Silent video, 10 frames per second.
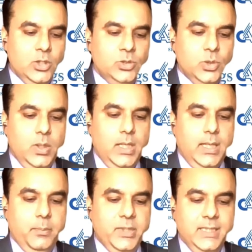So
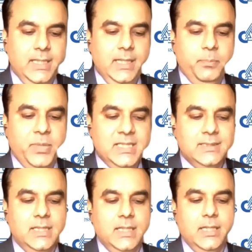basically, it
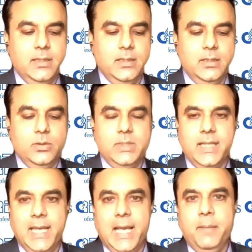bridges
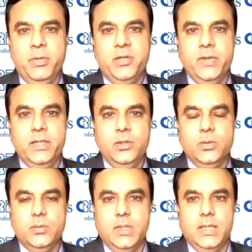the gap between
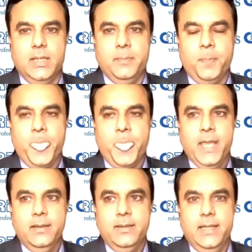the
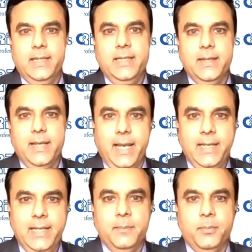lender
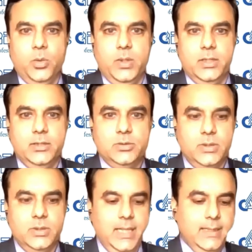and the borrower. So
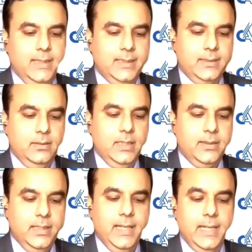that
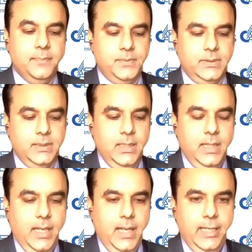really helps,
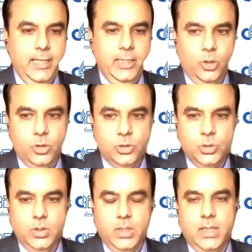and it
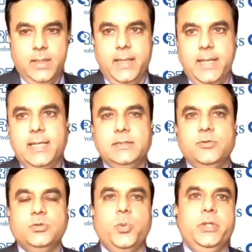also, as
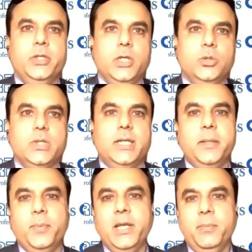was pointed out, a
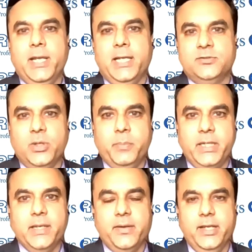triple A may ask for a
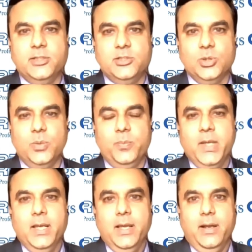better rate. So
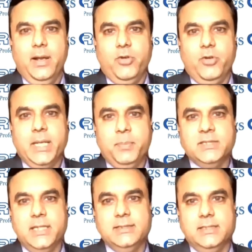what happens,
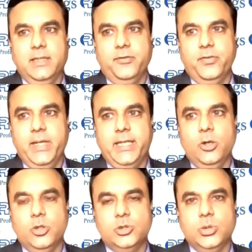sir, is if rating
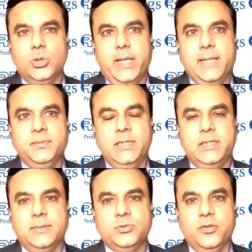also helps in
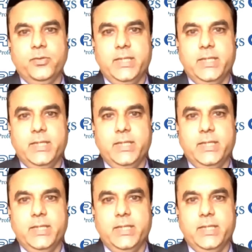terms of